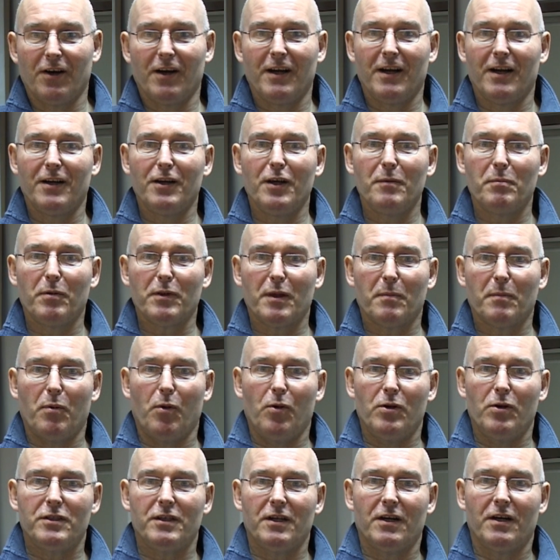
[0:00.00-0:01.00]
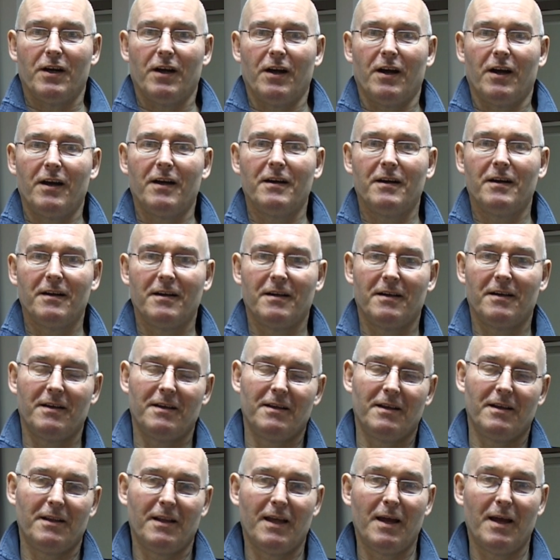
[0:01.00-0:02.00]
hair here, you put the bones in your hair.
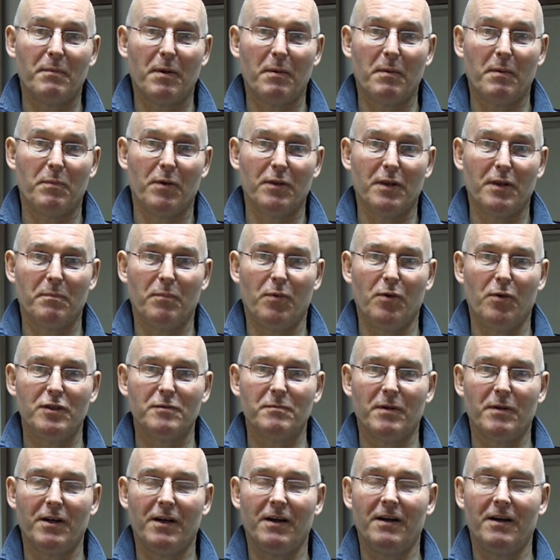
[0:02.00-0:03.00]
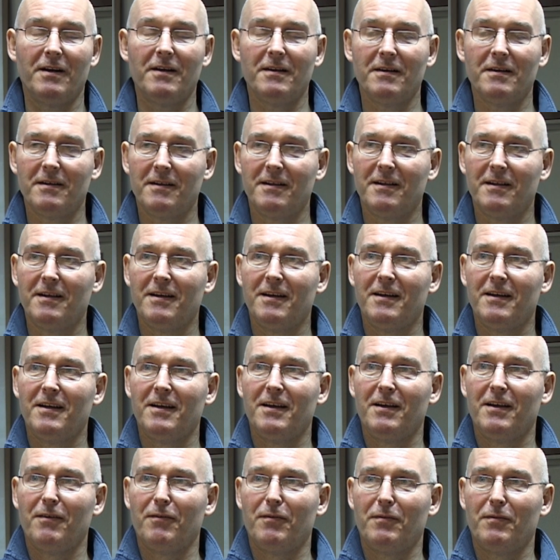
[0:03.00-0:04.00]
I remember putting the bones in my hair.
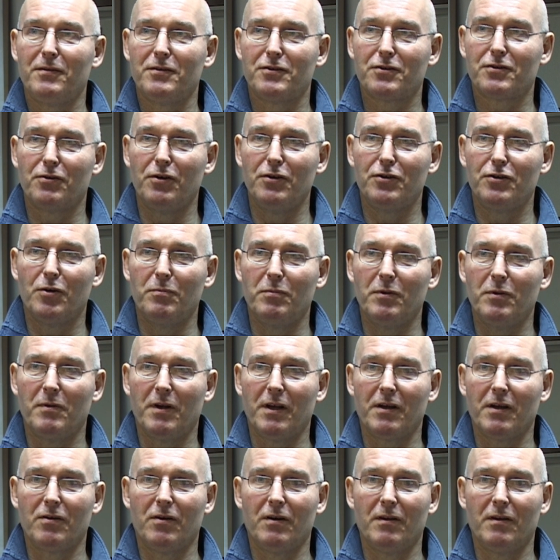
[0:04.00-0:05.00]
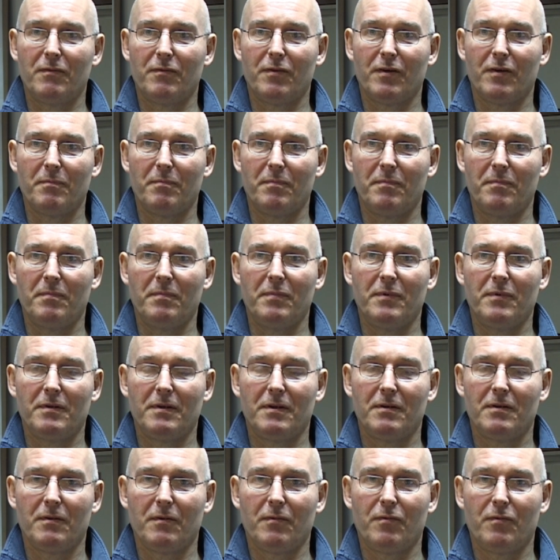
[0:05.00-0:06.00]
Screws open what I called for
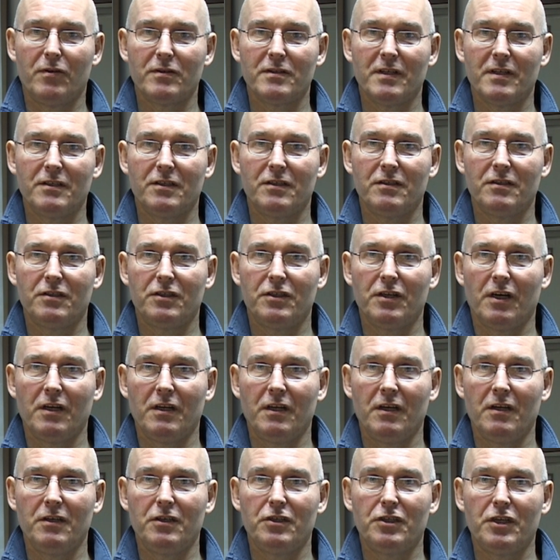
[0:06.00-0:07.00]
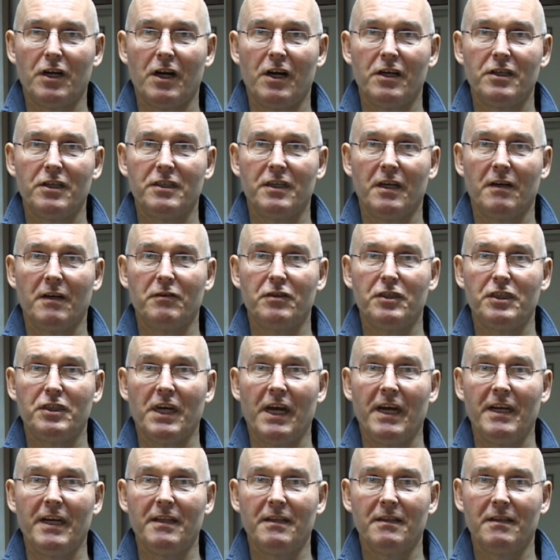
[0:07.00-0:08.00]
the first things he said, the share shave
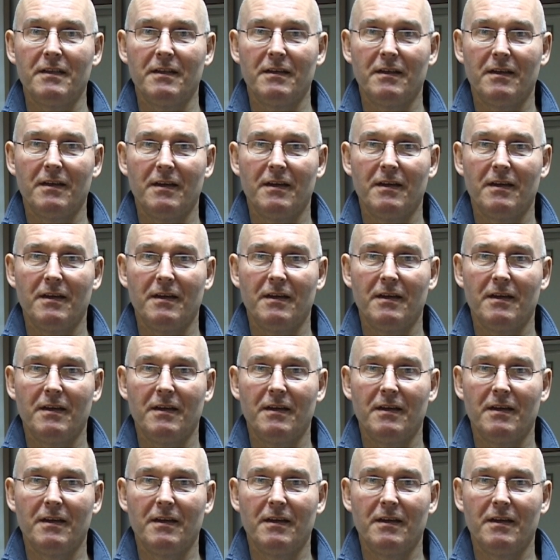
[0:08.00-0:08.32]
shite.